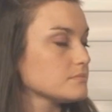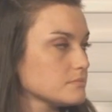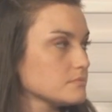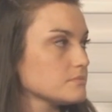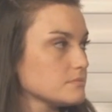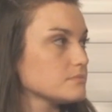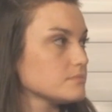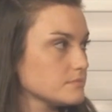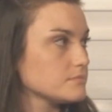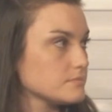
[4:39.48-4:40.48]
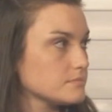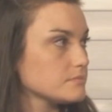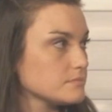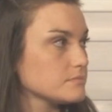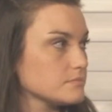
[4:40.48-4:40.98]

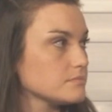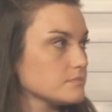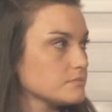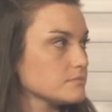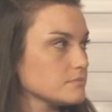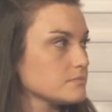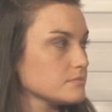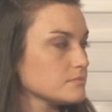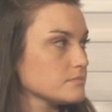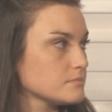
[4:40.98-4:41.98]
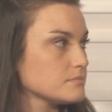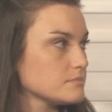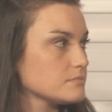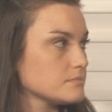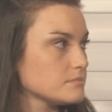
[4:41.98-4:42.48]

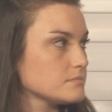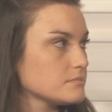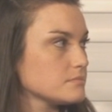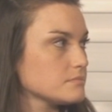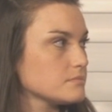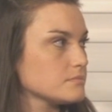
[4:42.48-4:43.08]
The person shown says nothing.